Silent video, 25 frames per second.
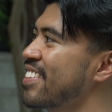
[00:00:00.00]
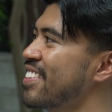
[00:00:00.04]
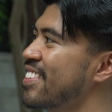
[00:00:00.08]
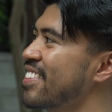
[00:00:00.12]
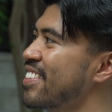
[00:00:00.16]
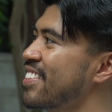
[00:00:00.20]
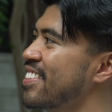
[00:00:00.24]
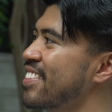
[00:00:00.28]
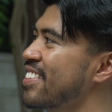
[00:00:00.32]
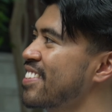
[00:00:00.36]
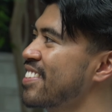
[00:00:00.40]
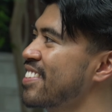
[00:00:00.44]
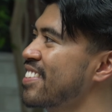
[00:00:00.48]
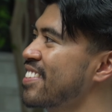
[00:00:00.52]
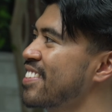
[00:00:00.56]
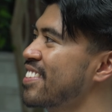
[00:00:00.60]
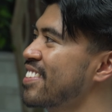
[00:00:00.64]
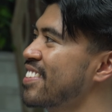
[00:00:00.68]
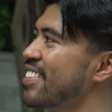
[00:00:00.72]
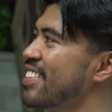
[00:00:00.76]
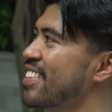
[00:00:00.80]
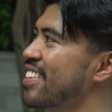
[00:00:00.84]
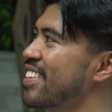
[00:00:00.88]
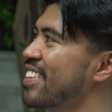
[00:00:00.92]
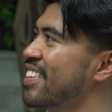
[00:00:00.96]

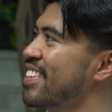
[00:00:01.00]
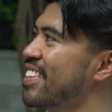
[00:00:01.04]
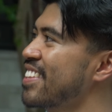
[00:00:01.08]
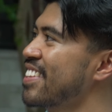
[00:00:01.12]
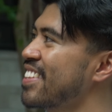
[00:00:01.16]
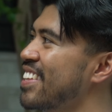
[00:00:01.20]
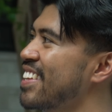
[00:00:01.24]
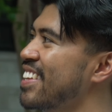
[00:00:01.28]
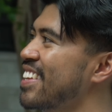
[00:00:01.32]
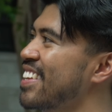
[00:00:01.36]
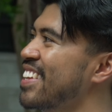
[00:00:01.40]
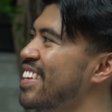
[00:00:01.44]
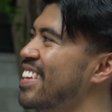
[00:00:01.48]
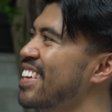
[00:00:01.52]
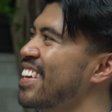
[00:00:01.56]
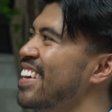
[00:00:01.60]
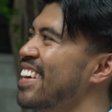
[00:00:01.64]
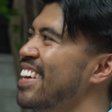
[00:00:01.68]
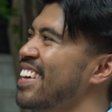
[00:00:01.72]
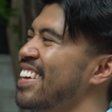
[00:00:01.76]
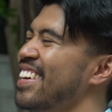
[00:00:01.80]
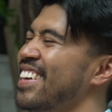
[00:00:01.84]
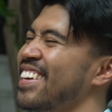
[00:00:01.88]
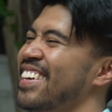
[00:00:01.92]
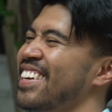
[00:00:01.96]

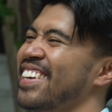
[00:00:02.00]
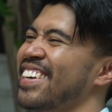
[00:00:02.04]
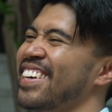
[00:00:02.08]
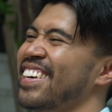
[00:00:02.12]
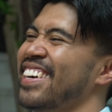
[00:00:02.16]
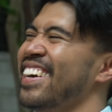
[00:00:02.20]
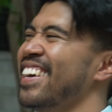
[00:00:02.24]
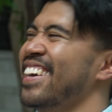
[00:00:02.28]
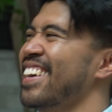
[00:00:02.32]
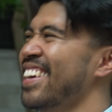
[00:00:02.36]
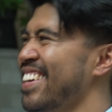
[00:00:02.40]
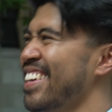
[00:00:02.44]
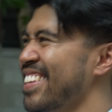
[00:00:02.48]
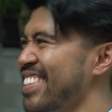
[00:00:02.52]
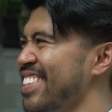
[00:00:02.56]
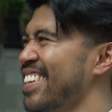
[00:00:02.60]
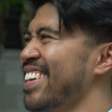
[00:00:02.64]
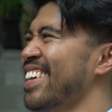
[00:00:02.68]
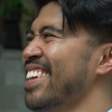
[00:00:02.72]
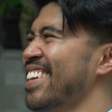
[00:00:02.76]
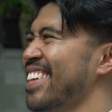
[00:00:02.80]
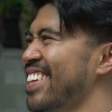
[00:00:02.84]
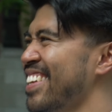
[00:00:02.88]
[no speech]